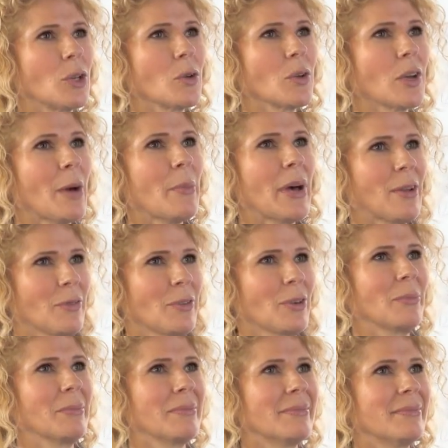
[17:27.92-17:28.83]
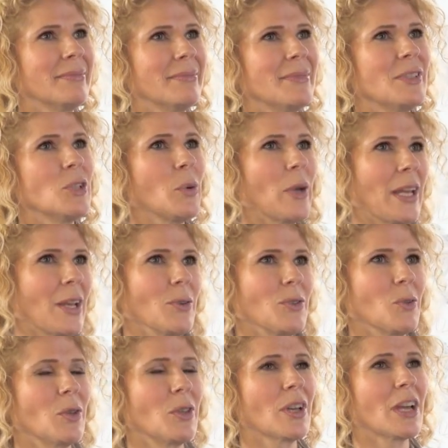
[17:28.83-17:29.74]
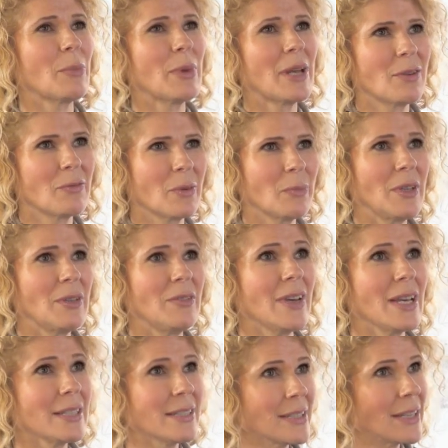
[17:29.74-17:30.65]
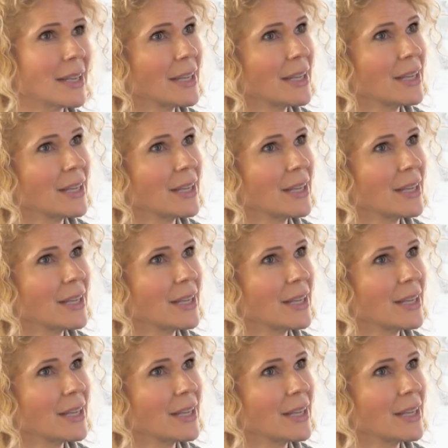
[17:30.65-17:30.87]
you can come at from two angles. You either come at it from the investing